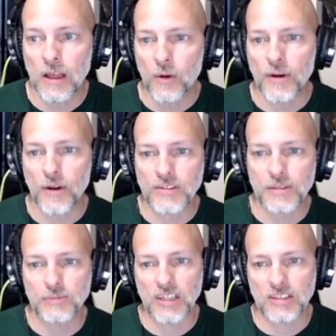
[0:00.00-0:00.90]
When you are
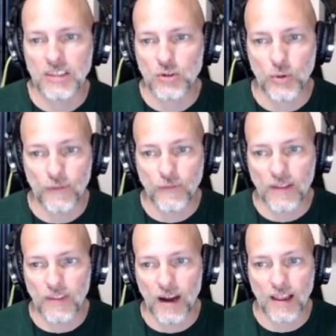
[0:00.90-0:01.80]
subjected to an
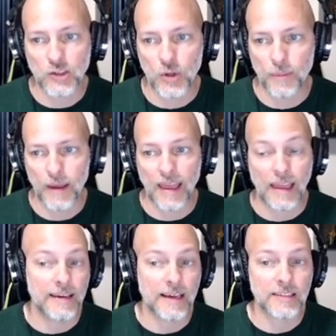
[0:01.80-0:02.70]
effect that allows you to make
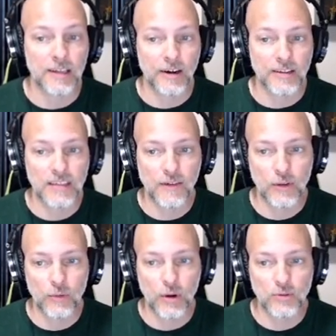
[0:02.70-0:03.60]
a dexterity saving
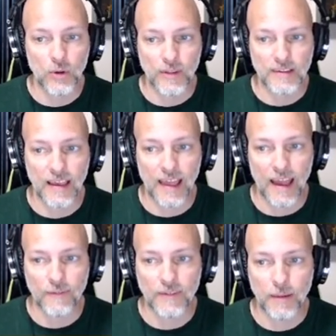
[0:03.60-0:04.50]
throw to only take
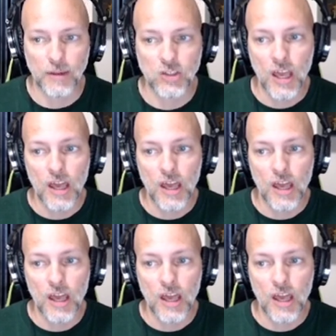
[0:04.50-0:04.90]
half damage,